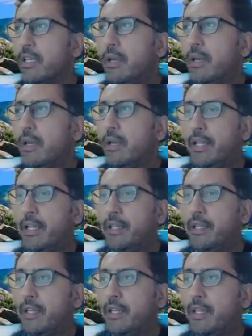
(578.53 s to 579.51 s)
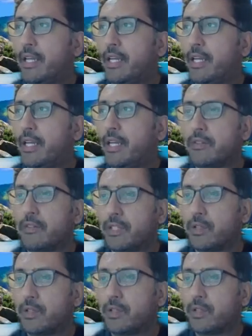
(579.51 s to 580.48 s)
and their credentials will be
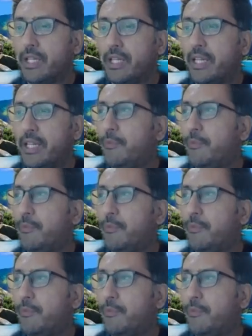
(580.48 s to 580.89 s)
stored in LDAP.